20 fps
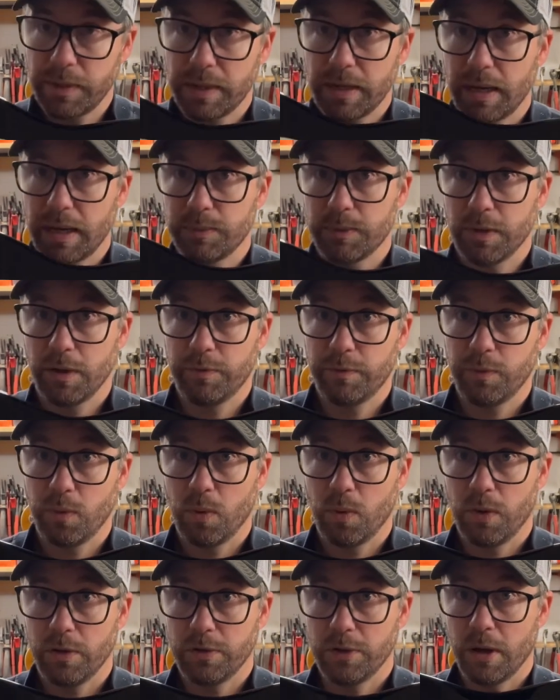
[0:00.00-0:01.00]
up
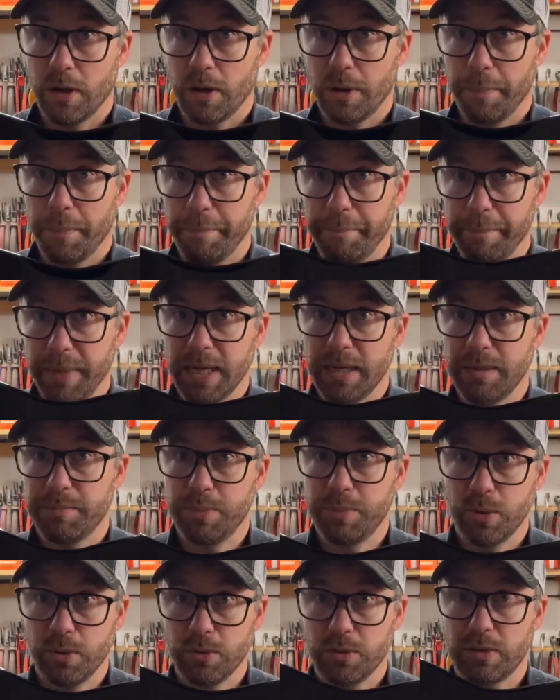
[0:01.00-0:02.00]
for the mid
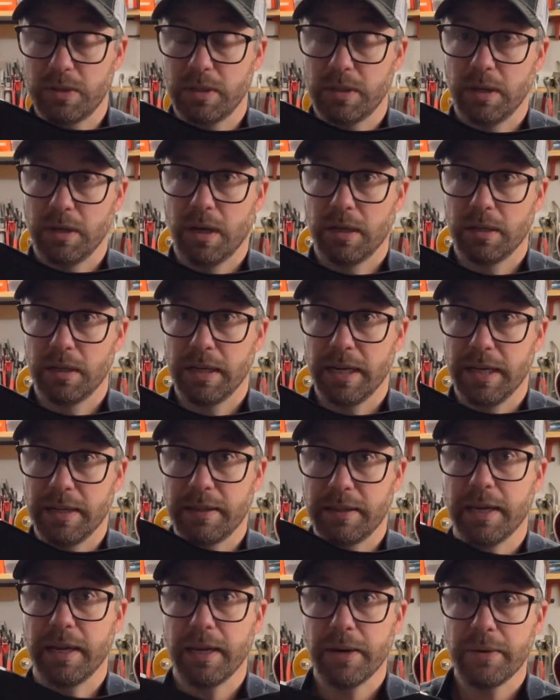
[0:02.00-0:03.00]
boost underneath
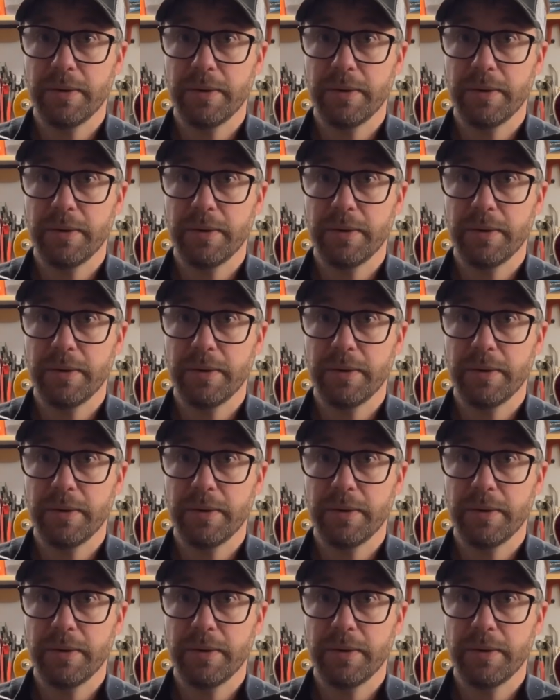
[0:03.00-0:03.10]
here.